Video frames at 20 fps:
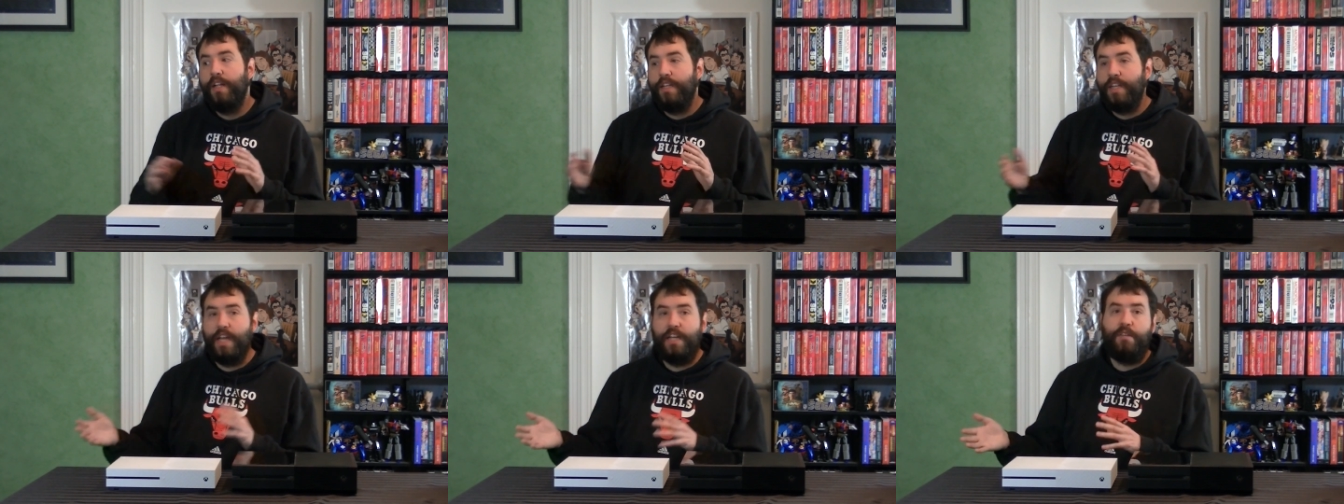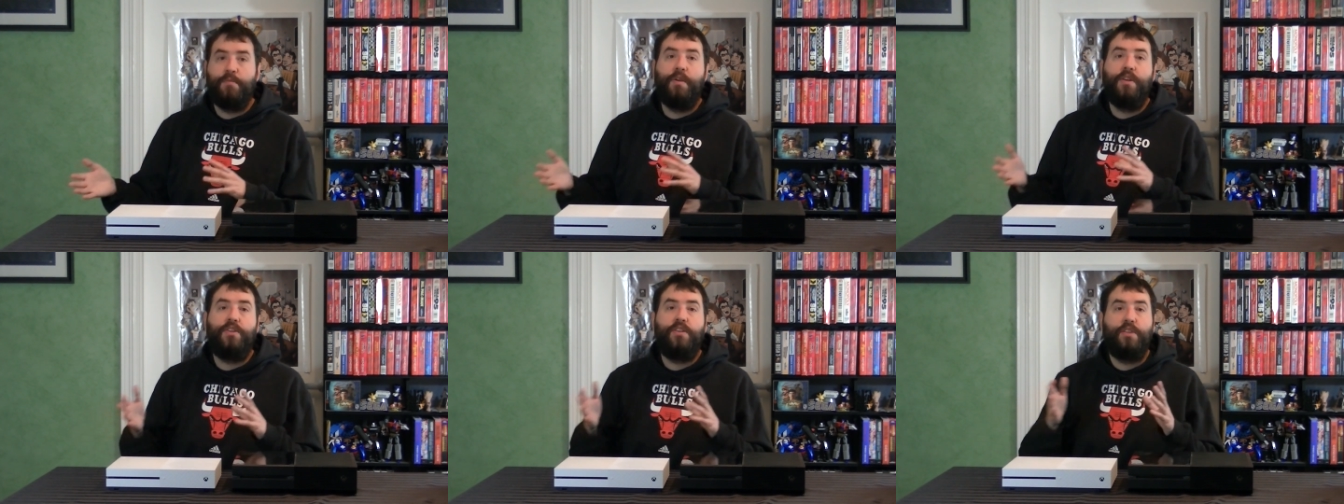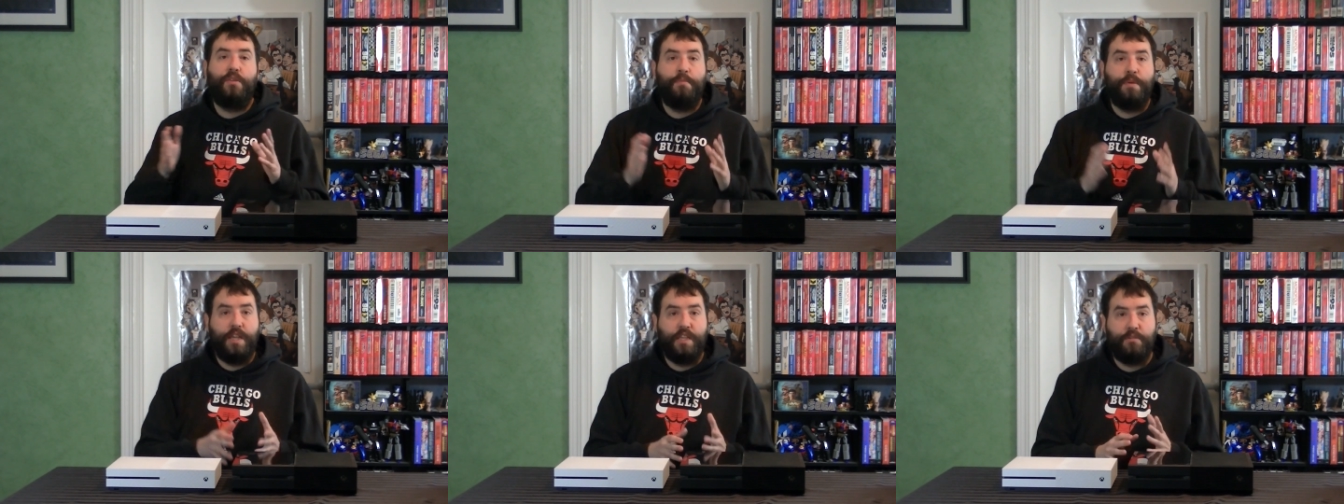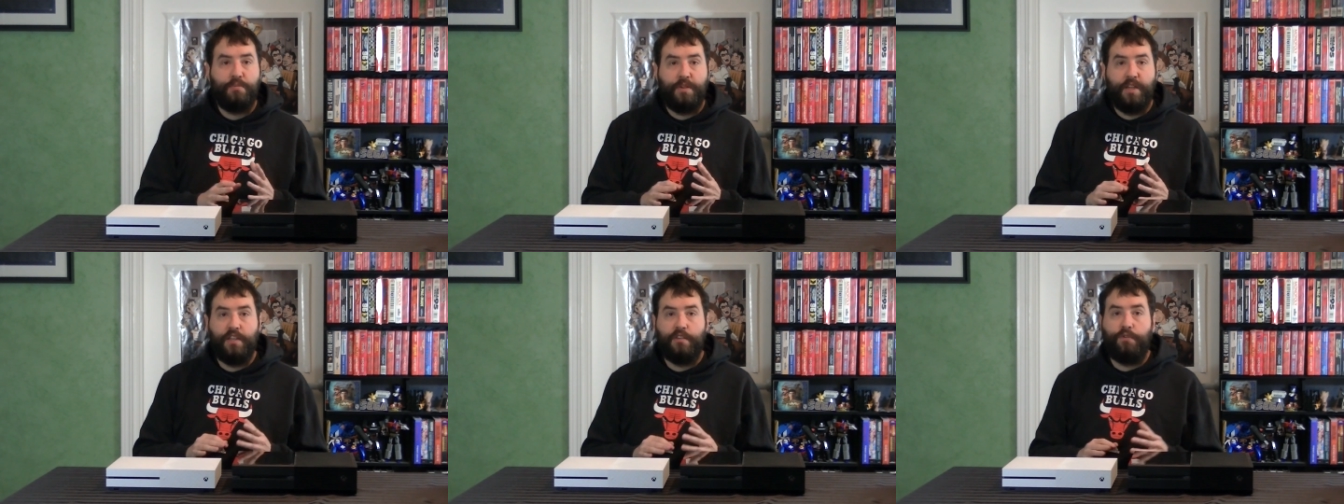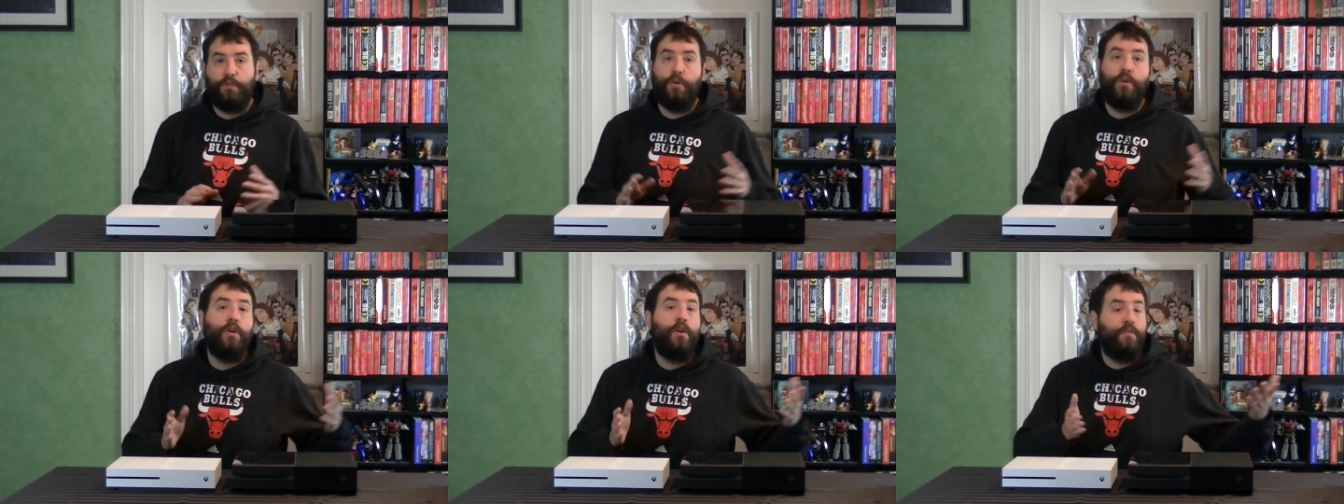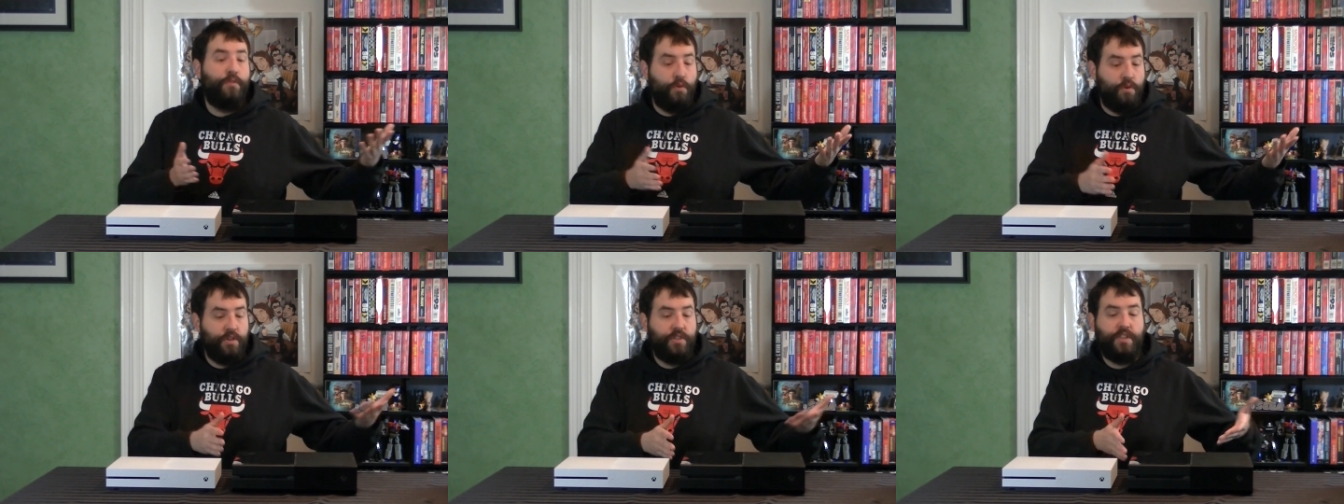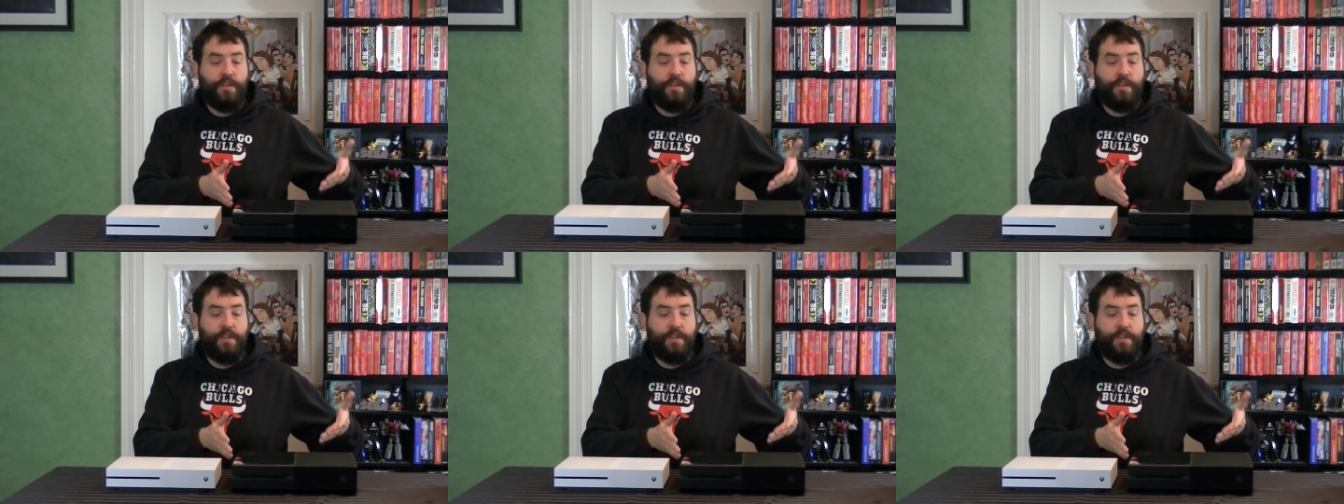not to mention the base PS4 or of course